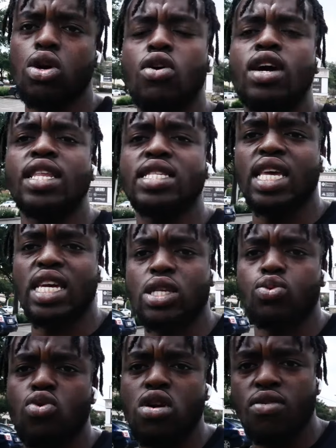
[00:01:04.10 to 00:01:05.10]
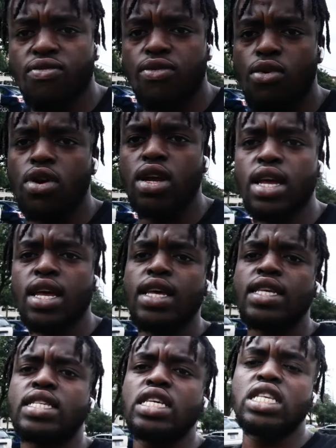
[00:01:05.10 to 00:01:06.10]
go ahead and take his word for it.
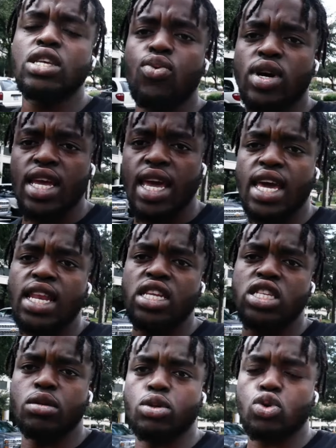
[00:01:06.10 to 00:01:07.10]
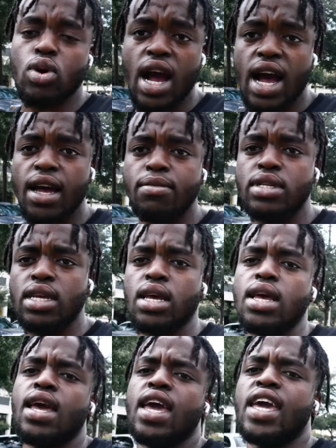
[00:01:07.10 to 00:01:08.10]
Since he went ahead and subscribed
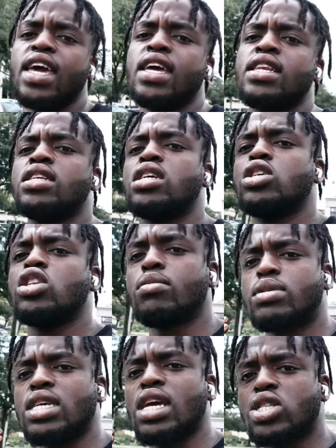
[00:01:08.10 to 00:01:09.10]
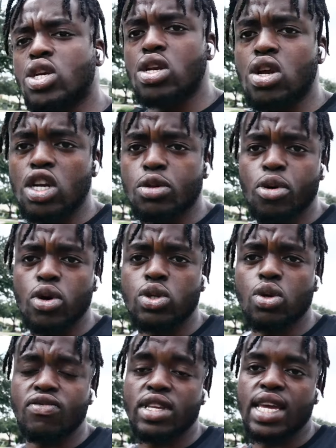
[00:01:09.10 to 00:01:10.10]
and, you know what I'm saying, turned on his post
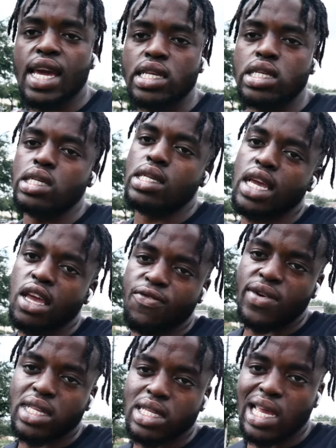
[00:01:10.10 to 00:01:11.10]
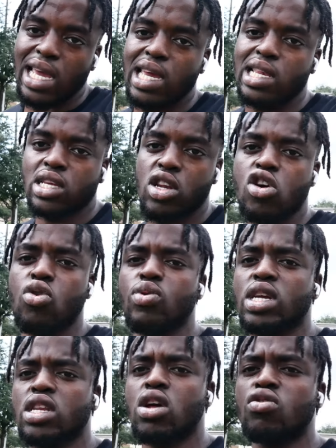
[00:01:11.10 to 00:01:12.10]
notifications, if he did, you know, we
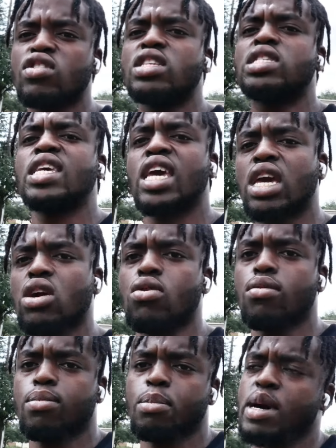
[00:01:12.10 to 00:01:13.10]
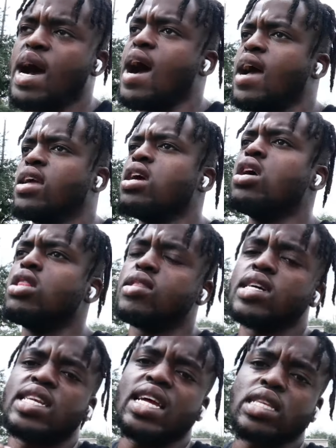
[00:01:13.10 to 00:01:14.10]
can only tell by
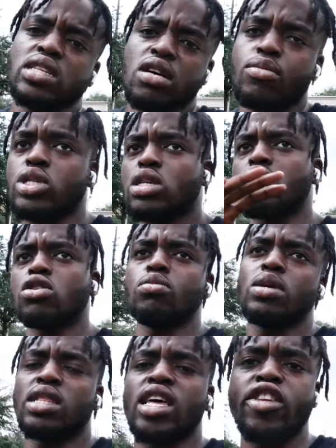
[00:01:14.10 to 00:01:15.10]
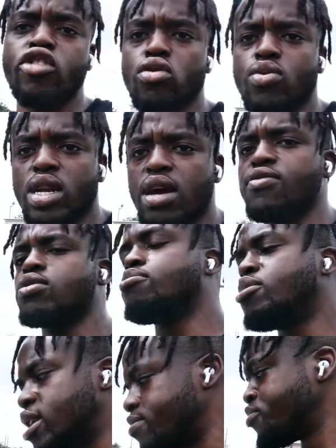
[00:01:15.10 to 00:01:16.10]
looking at the numbers a little bit later or whatever,
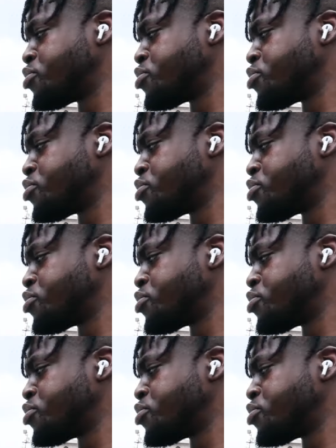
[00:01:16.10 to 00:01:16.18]
but